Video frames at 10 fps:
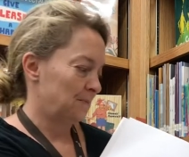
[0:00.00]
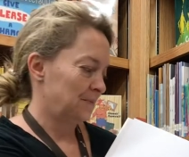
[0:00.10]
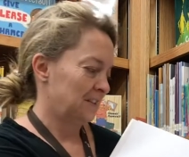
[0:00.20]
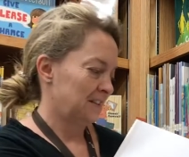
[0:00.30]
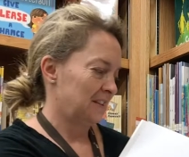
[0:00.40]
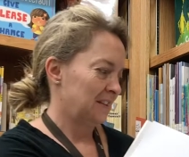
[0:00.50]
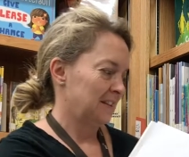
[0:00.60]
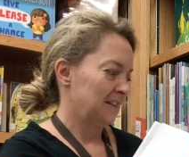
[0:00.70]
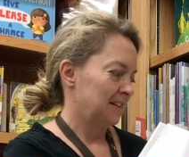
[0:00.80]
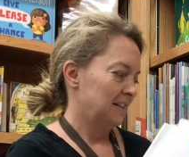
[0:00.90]

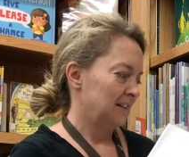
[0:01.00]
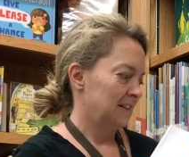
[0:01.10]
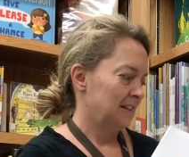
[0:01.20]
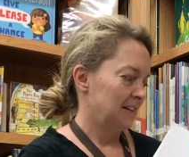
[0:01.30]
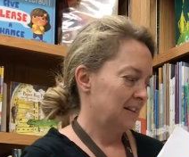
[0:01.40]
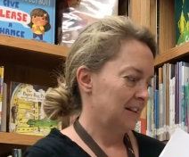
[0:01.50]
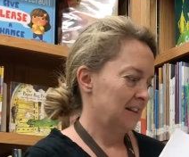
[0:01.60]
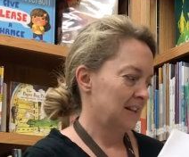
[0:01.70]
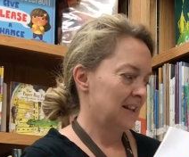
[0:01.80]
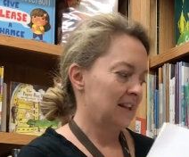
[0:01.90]

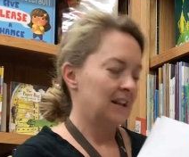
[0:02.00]
(silence)